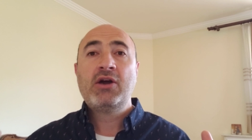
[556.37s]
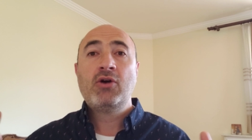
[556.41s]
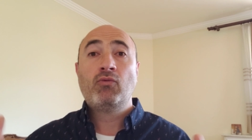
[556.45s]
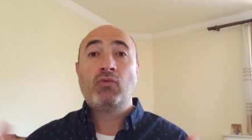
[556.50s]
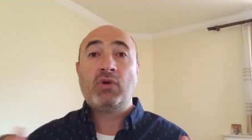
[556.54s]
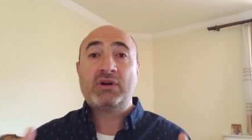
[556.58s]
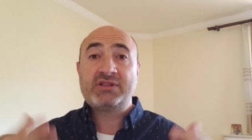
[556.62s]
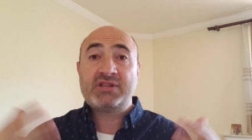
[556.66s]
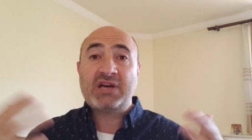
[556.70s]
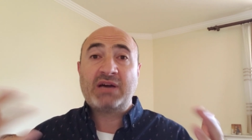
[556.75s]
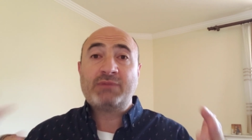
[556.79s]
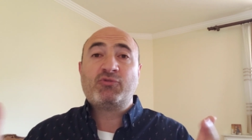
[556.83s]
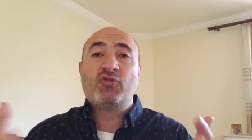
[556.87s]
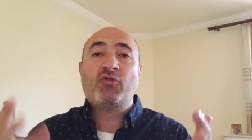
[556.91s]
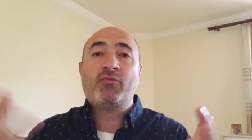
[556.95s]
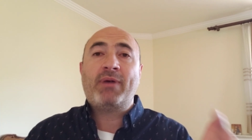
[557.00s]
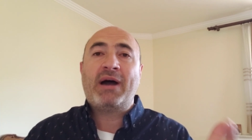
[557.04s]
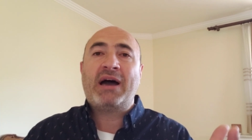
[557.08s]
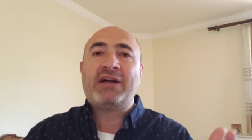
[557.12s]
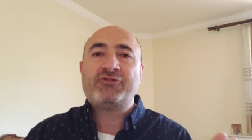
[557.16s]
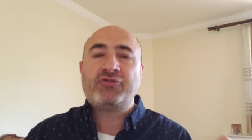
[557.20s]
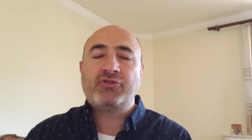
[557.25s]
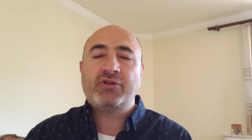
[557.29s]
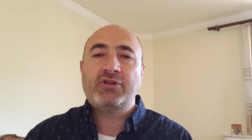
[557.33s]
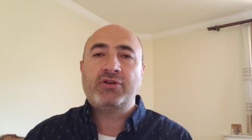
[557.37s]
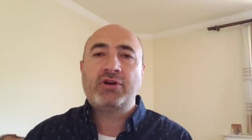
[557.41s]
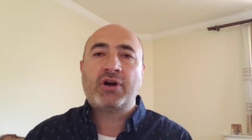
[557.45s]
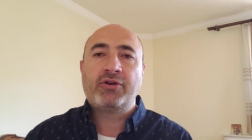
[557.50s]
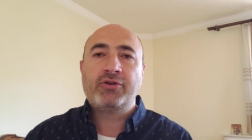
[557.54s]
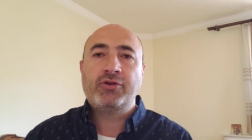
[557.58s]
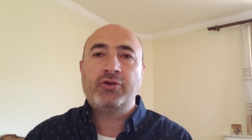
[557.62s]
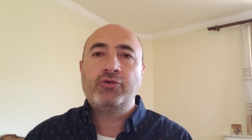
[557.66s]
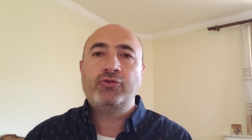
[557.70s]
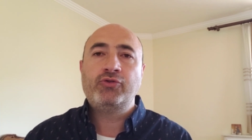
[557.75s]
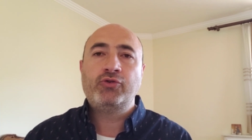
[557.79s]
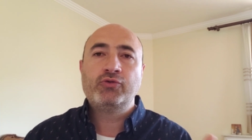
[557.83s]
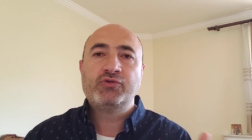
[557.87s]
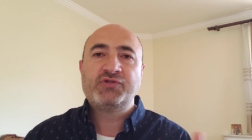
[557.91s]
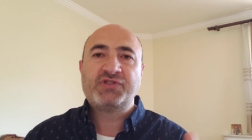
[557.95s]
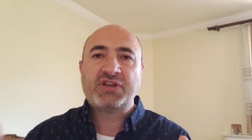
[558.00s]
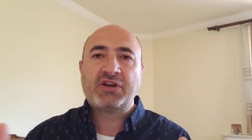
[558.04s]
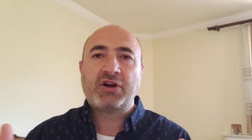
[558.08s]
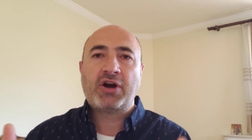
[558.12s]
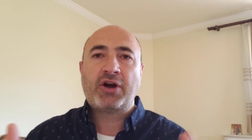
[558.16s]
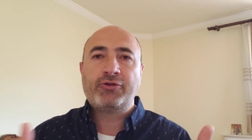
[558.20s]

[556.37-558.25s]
what type of battery are you using?